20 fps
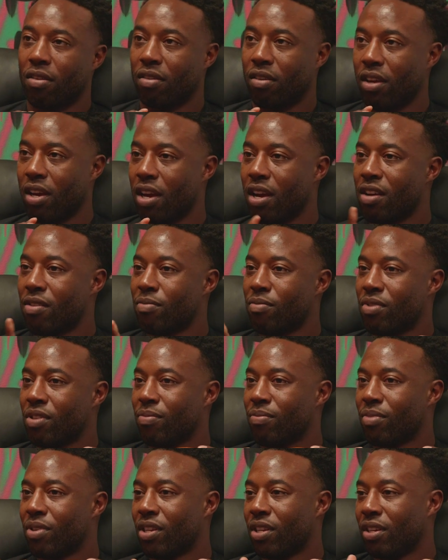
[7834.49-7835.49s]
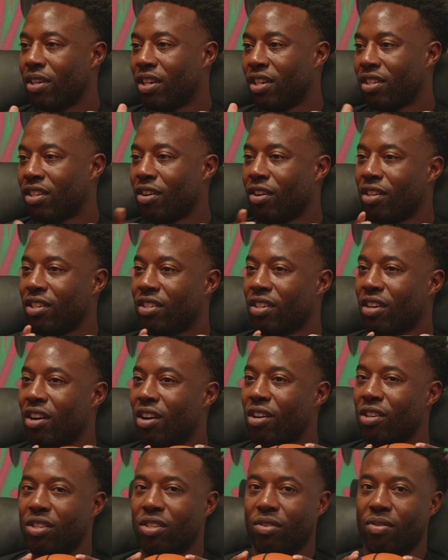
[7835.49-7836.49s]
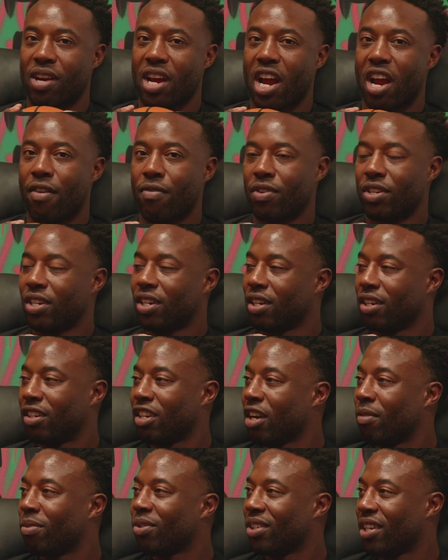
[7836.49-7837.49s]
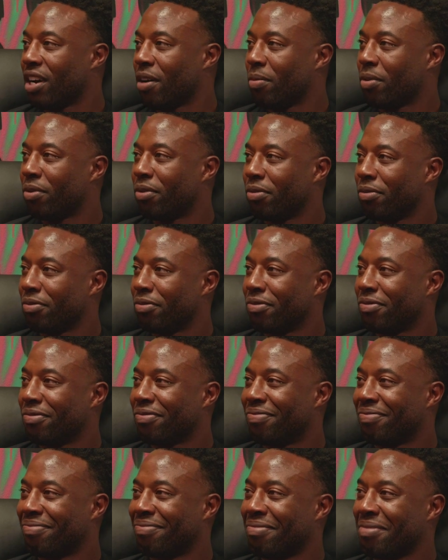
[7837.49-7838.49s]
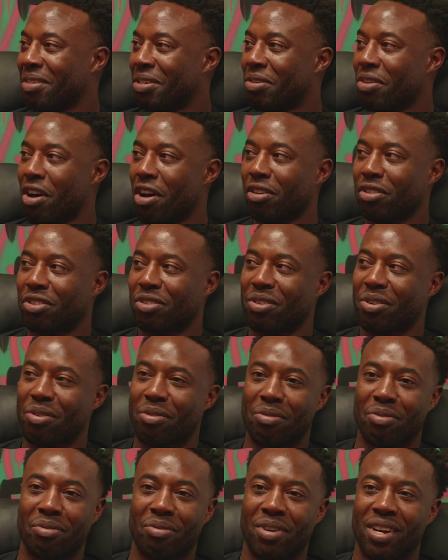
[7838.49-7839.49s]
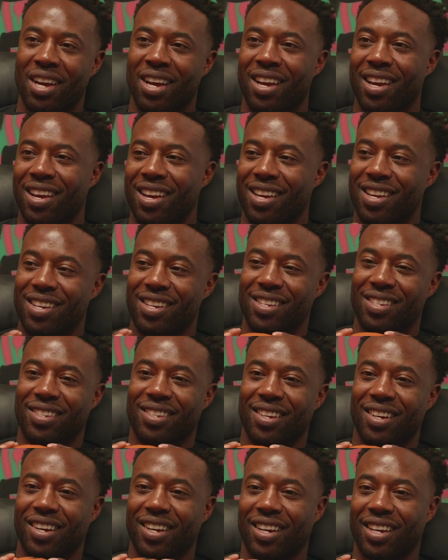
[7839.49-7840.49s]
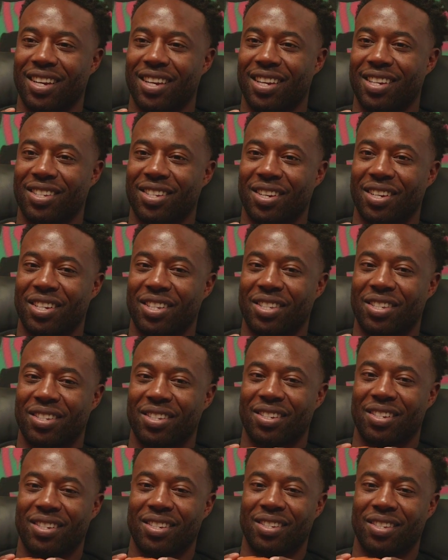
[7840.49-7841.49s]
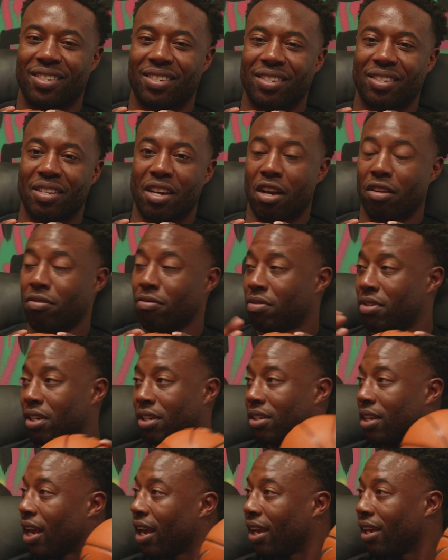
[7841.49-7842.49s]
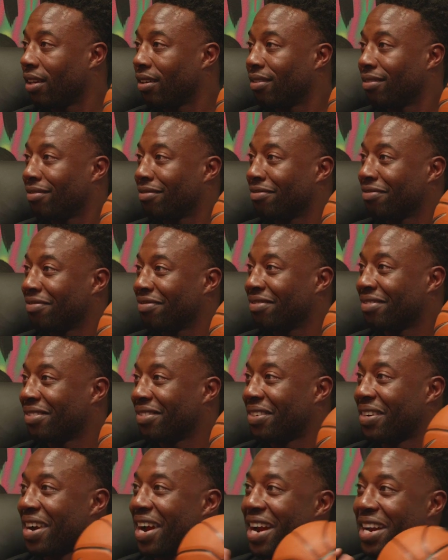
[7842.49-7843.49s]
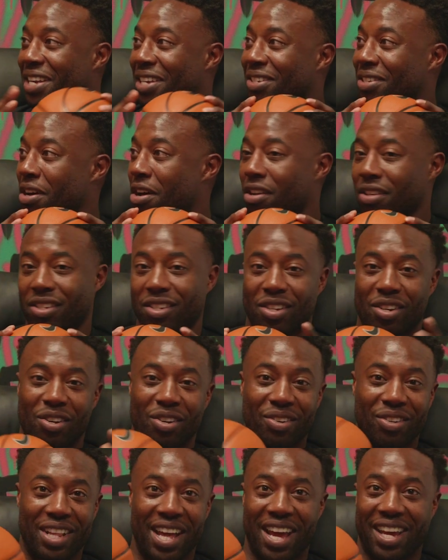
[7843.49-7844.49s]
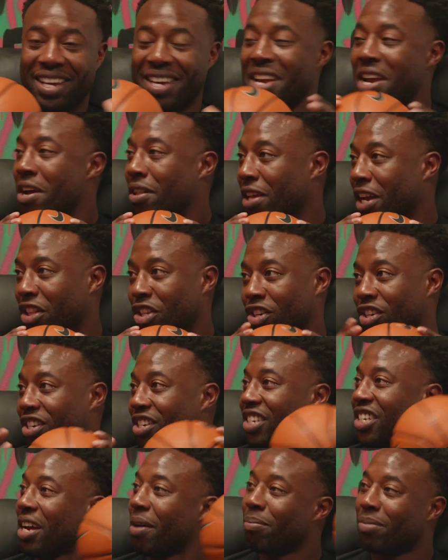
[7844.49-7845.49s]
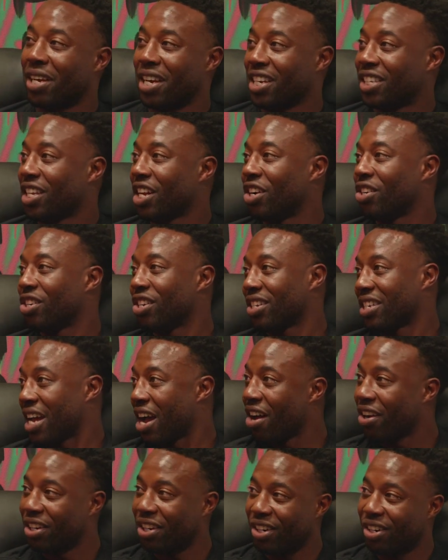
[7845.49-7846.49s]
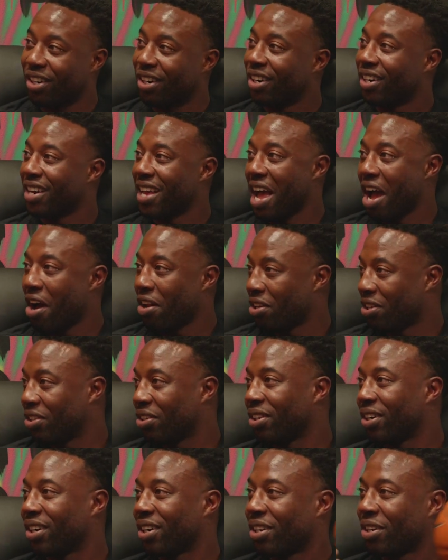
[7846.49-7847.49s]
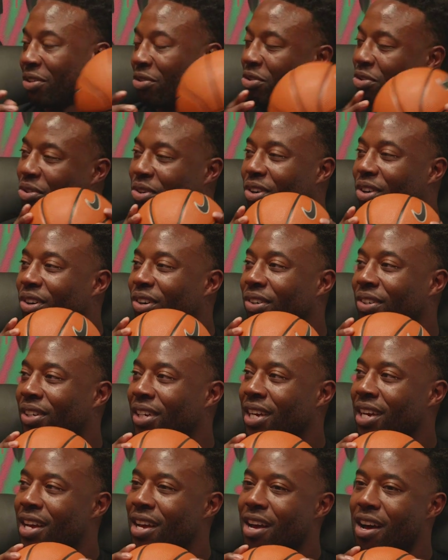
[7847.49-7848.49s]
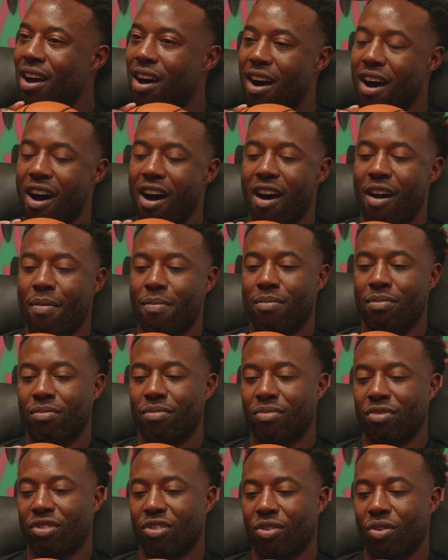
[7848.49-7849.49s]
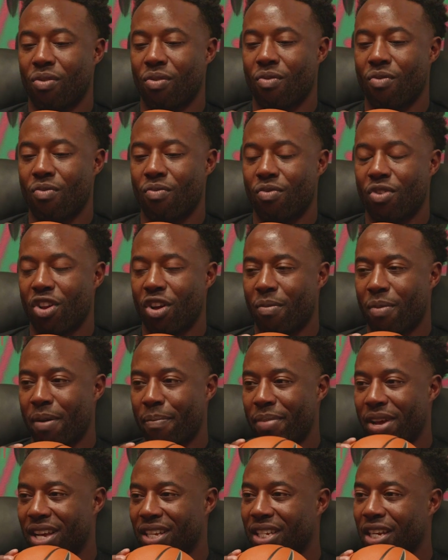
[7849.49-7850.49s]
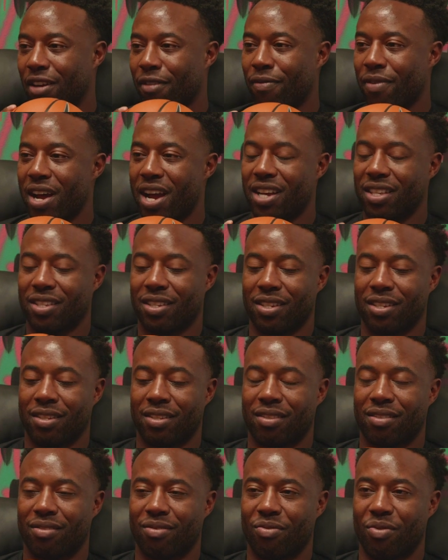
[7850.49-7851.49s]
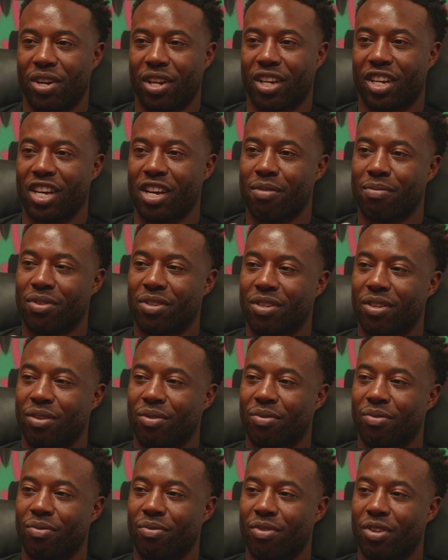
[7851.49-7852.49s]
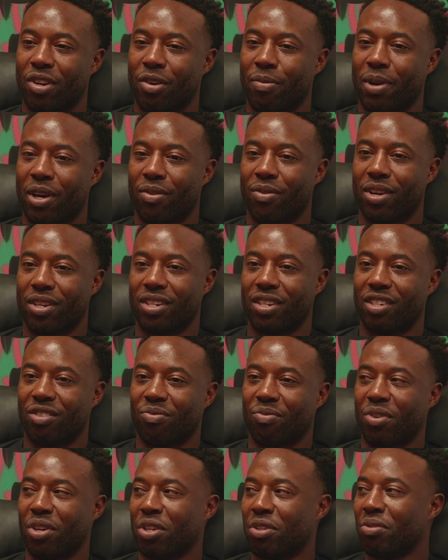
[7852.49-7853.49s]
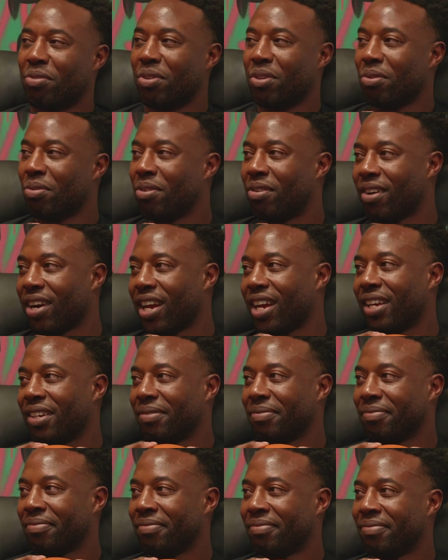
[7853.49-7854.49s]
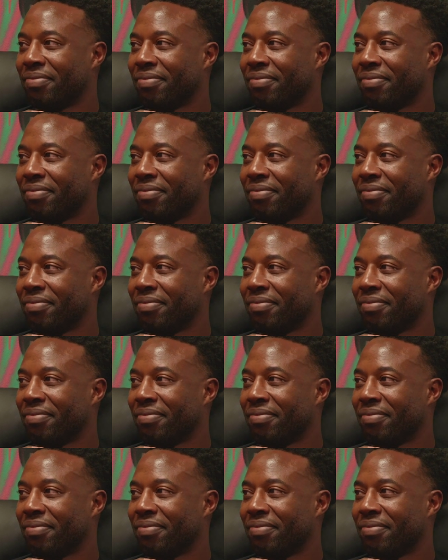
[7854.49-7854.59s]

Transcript: yeah, he's also averaging a double-double. He's also he's also 6'8". Right? He's also, like there's just some things that are just out of your control. Yeah. So my best advice is, when it comes to my question is, what do you do great?